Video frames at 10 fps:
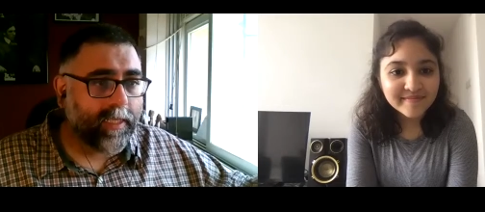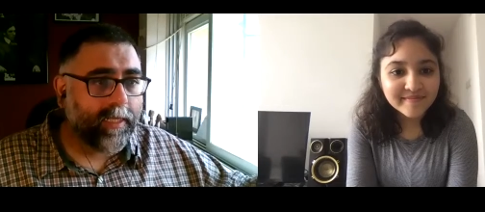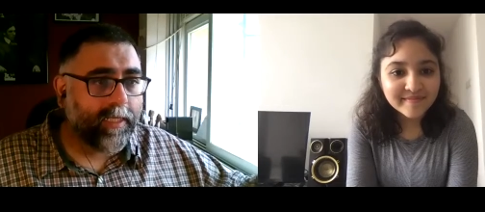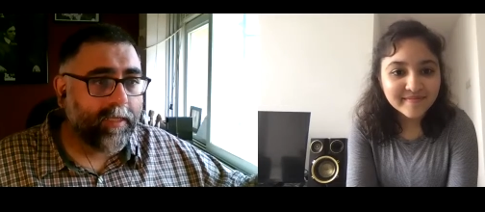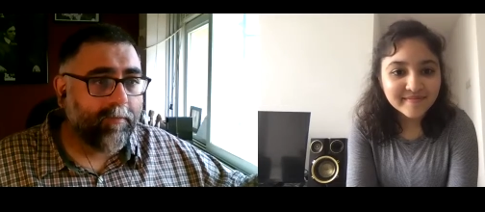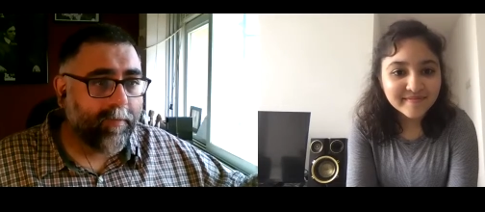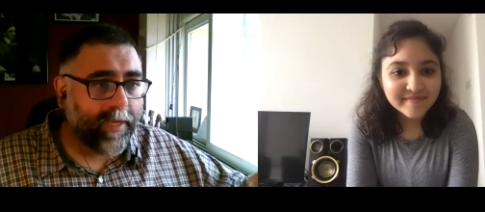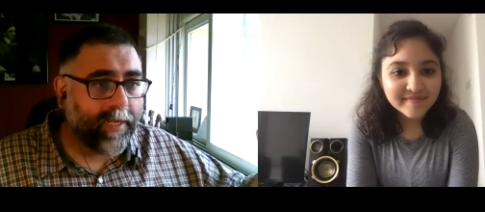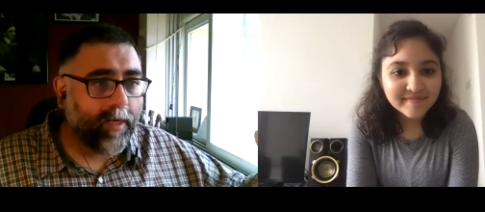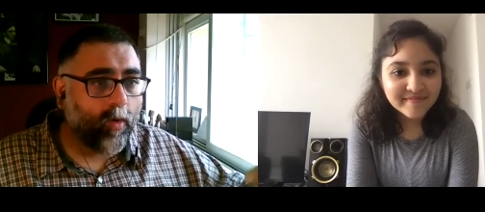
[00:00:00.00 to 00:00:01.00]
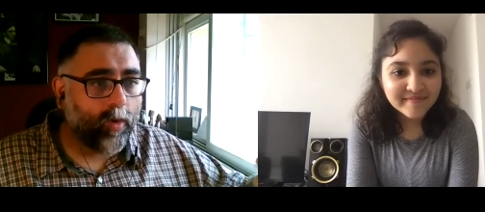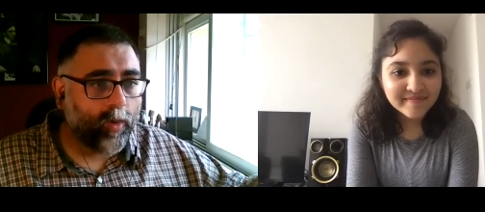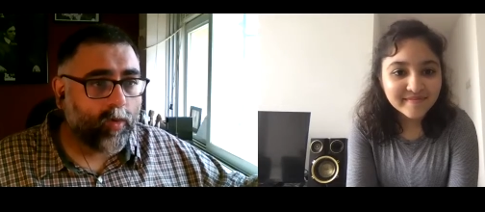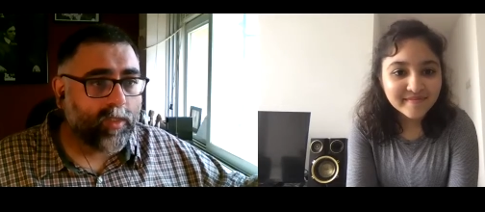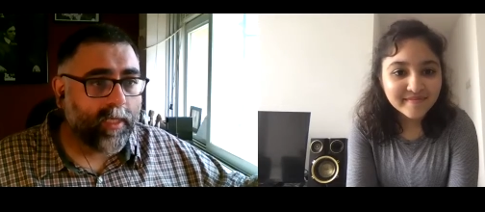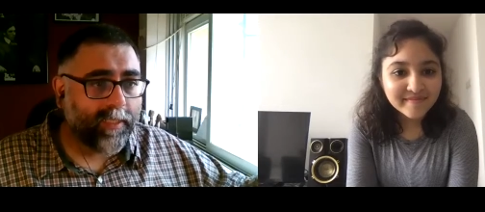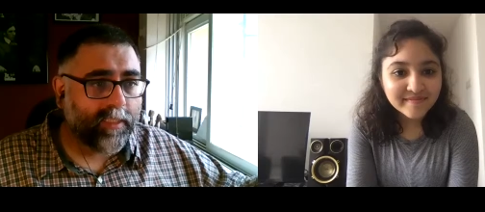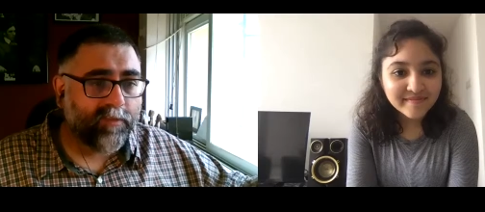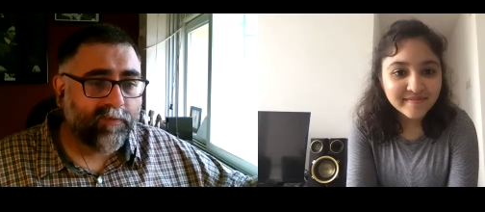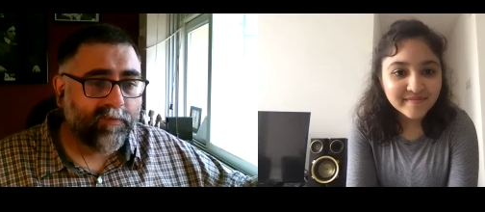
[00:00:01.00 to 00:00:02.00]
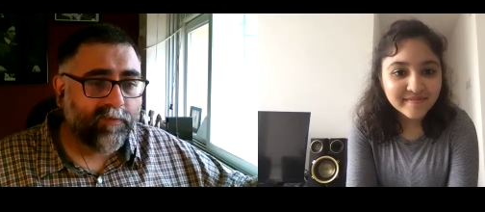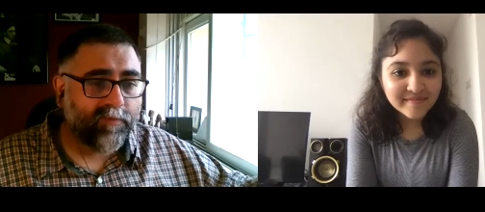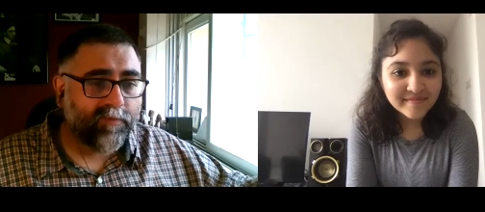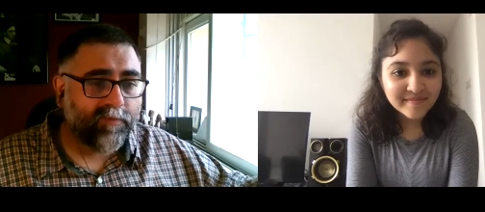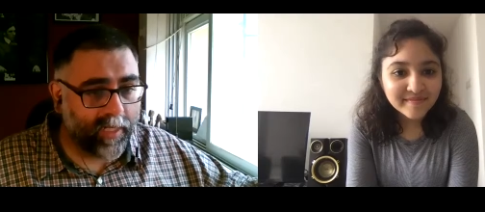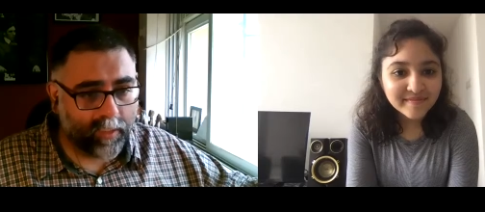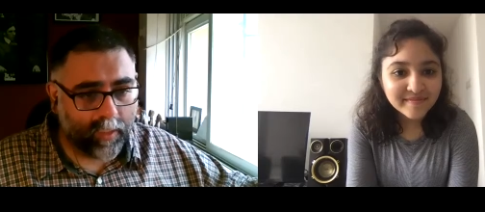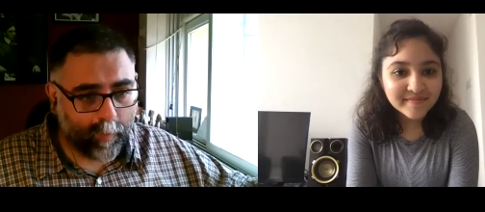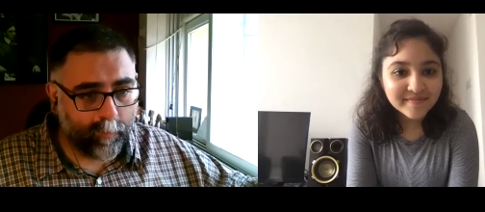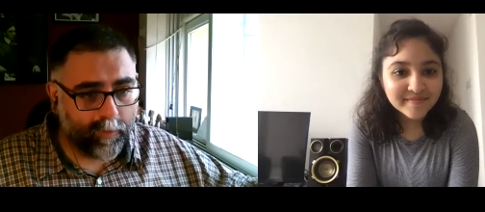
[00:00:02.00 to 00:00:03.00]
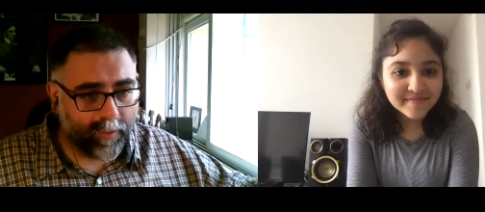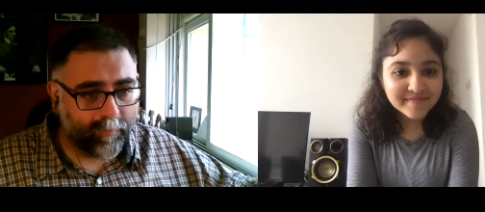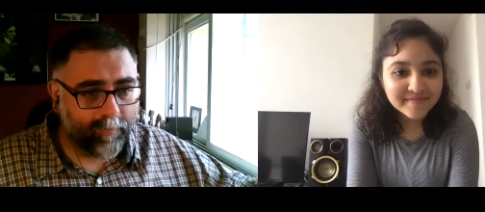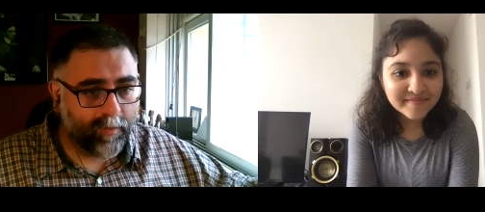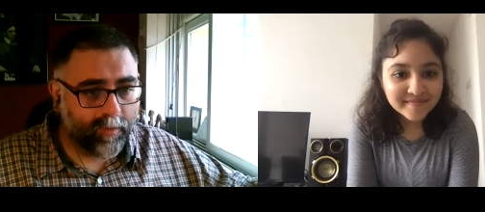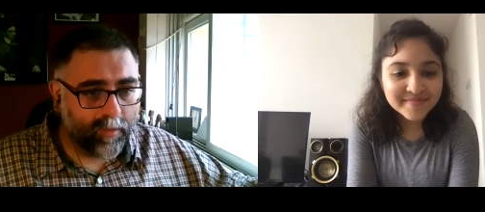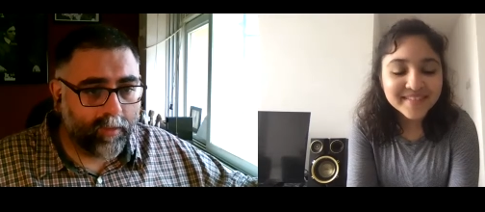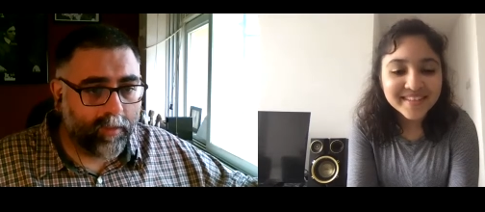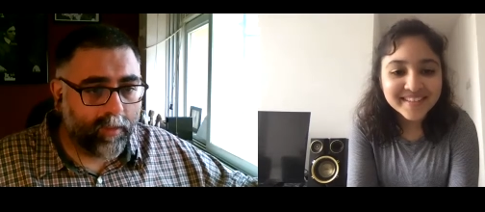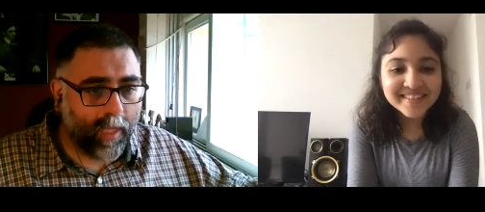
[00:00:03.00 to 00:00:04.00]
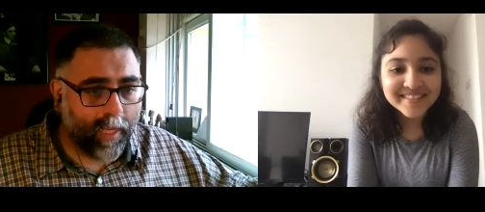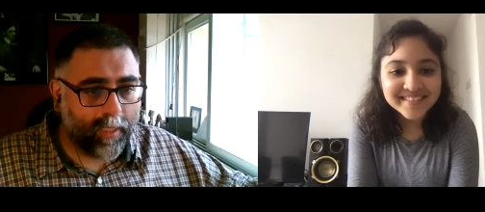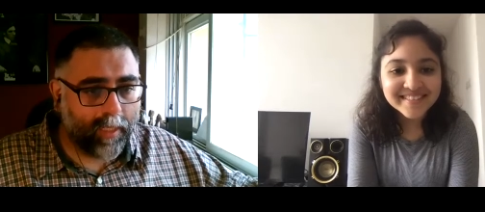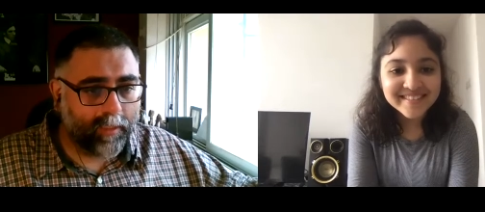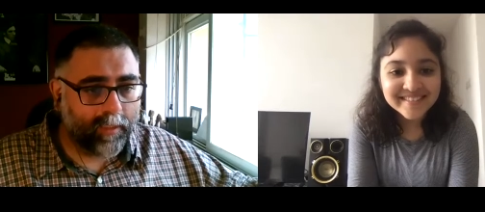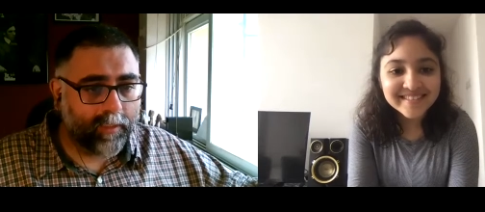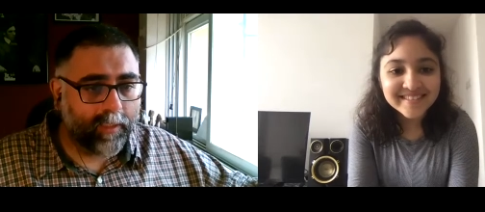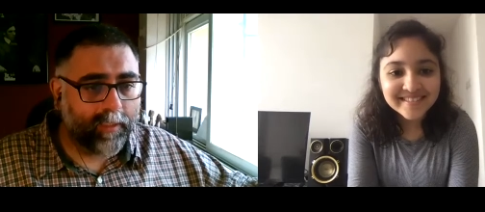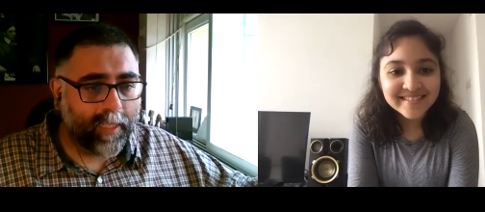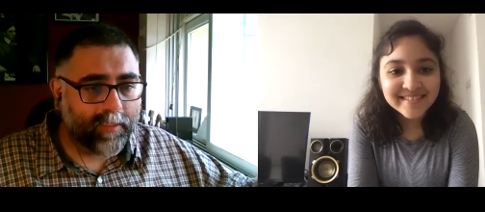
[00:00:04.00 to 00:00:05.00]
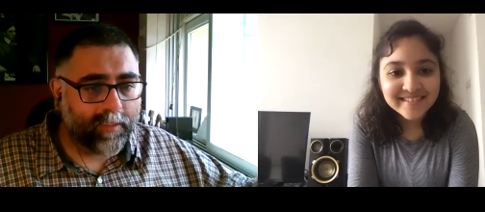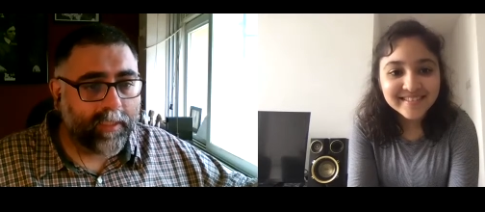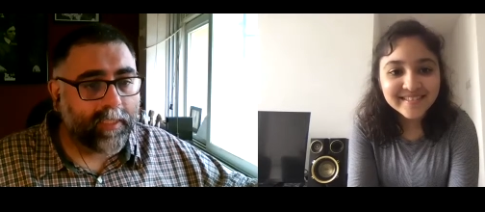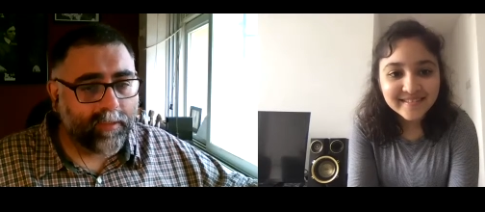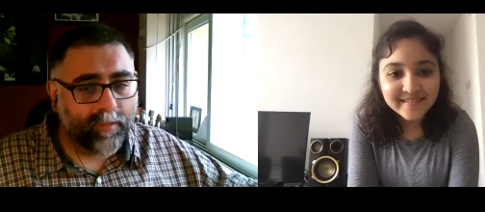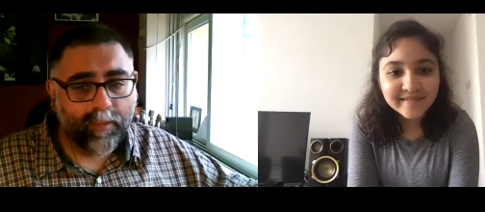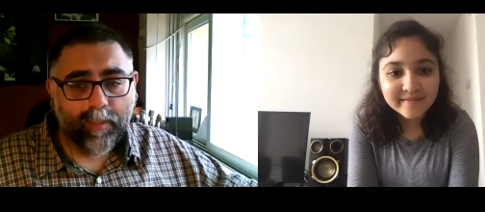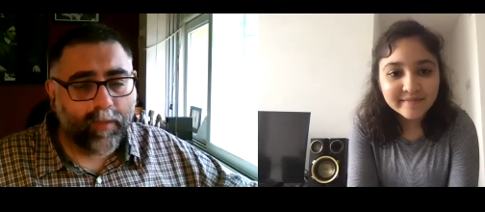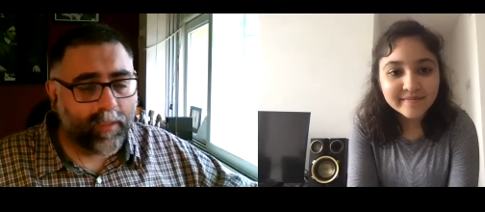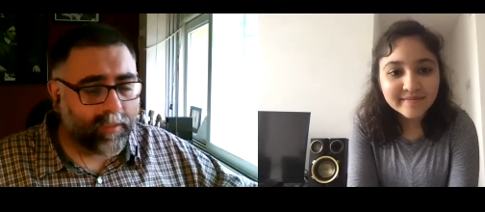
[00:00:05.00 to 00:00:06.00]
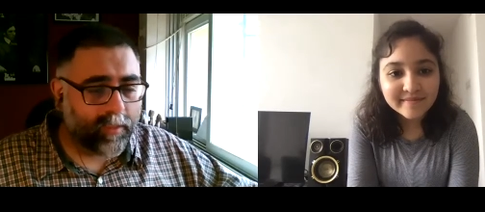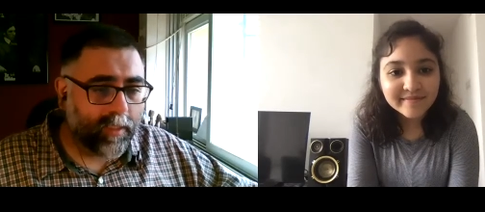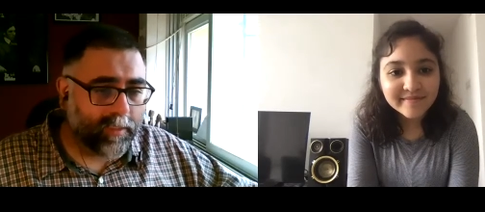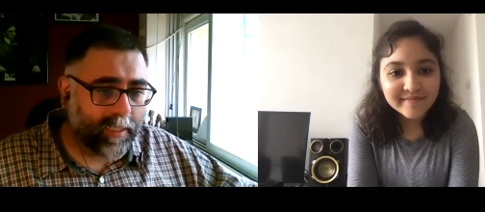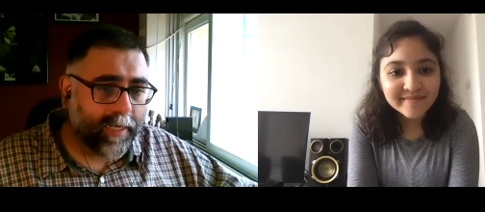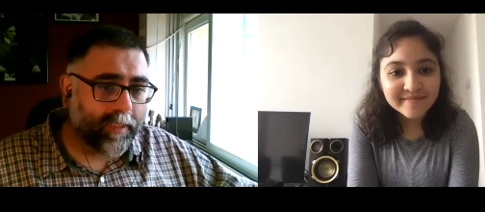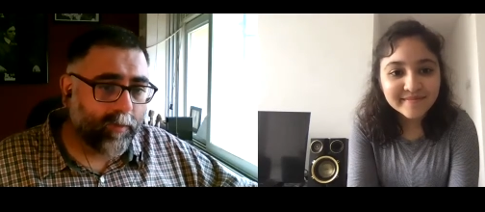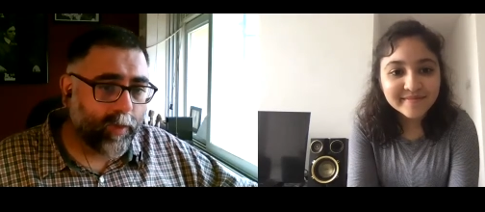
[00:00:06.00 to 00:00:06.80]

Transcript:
Speaker 1: that he made all those lines feel as if he had come up with them. Yeah. And I think that that's that's really a masterclass in acting